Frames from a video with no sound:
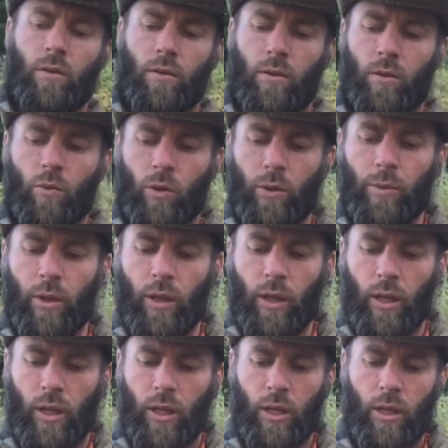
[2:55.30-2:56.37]
And we've been
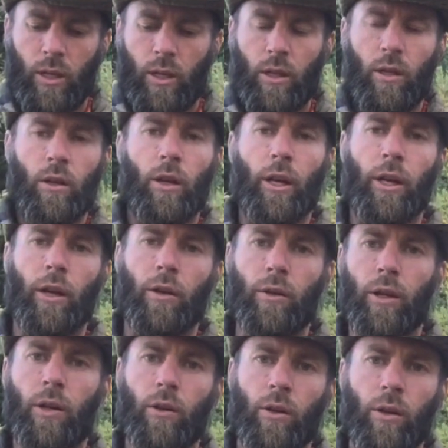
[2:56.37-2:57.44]
hiking
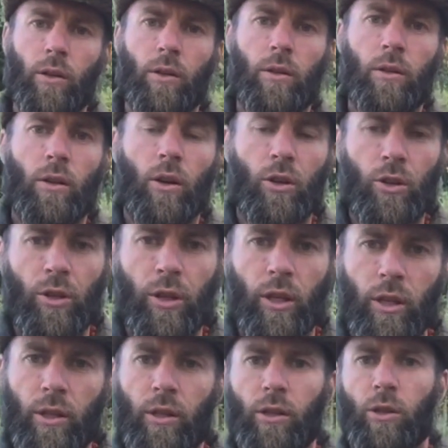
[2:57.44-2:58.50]
around, archery
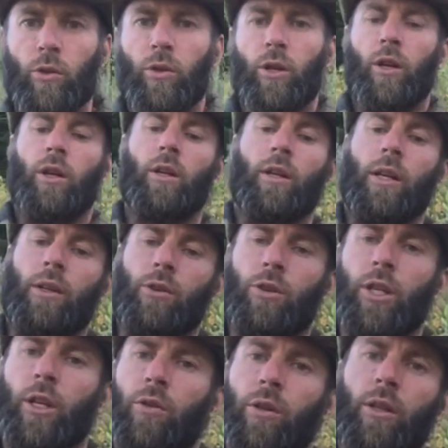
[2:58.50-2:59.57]
hunting in Utah, and now
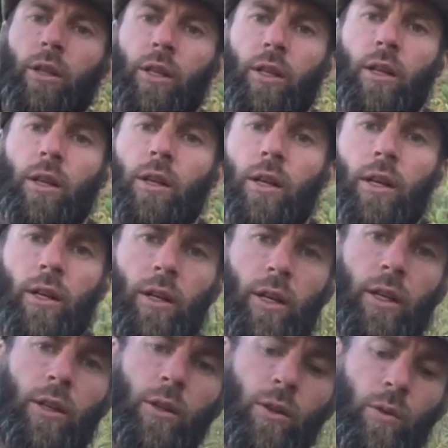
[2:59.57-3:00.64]
scouting in
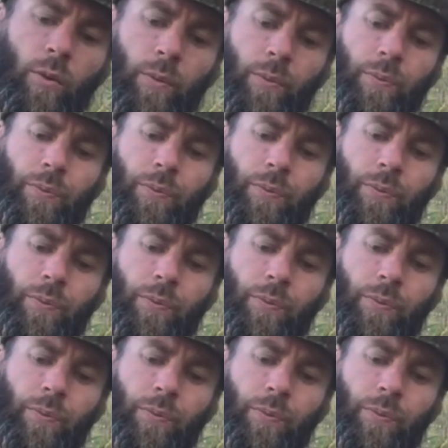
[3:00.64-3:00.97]
Idaho. And